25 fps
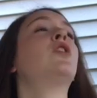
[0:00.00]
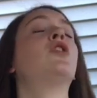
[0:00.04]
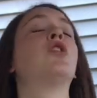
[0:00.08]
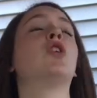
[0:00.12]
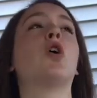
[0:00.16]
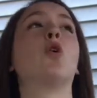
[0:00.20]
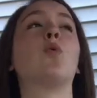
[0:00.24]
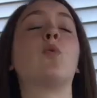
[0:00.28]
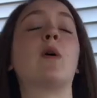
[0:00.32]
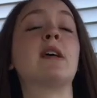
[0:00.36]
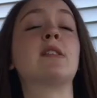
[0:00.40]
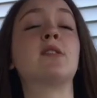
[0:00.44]

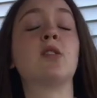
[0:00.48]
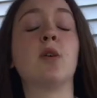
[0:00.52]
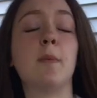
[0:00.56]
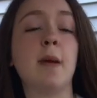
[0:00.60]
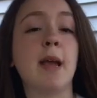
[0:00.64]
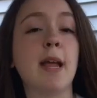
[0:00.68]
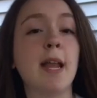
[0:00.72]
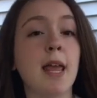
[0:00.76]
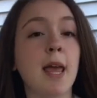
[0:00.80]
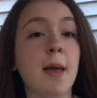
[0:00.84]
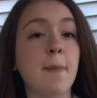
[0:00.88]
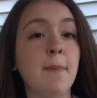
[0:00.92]
the
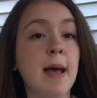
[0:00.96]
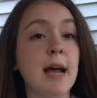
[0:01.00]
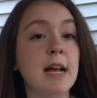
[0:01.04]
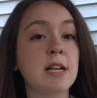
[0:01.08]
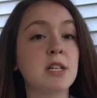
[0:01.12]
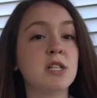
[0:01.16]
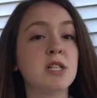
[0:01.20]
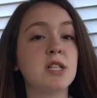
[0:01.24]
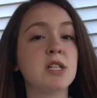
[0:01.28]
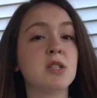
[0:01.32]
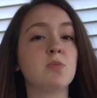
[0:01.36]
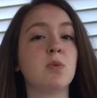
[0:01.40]
WrestleMania
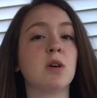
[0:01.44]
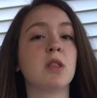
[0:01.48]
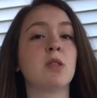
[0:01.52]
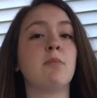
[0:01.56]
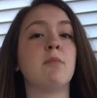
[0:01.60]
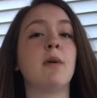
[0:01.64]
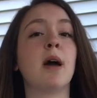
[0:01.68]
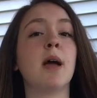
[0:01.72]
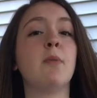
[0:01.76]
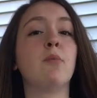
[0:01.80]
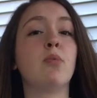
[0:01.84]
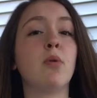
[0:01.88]
matches with
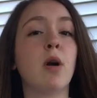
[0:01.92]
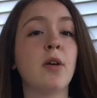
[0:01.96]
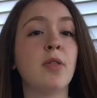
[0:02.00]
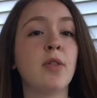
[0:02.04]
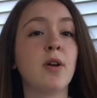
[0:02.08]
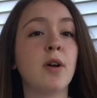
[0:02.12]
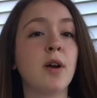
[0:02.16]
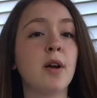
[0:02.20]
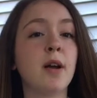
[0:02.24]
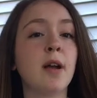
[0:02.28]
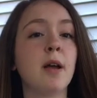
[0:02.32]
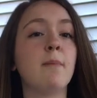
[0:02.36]
my
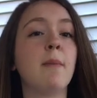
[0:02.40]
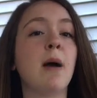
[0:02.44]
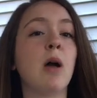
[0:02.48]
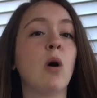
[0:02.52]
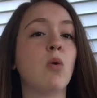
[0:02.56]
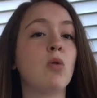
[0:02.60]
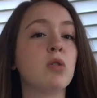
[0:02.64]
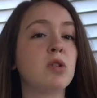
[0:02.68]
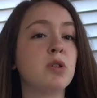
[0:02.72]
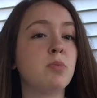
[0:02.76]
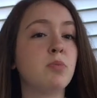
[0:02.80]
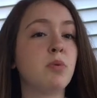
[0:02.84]
brother, my
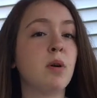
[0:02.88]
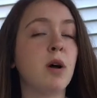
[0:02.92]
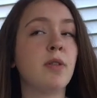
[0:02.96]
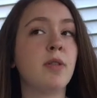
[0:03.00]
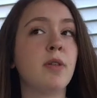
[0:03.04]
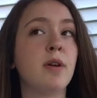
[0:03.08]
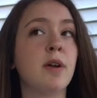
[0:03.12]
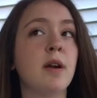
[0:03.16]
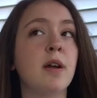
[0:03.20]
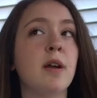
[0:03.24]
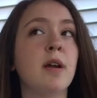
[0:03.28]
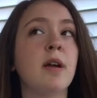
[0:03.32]
older
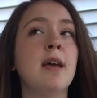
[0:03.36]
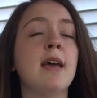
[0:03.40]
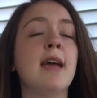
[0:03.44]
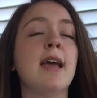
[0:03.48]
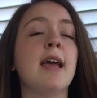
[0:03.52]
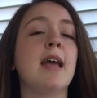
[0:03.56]
brother,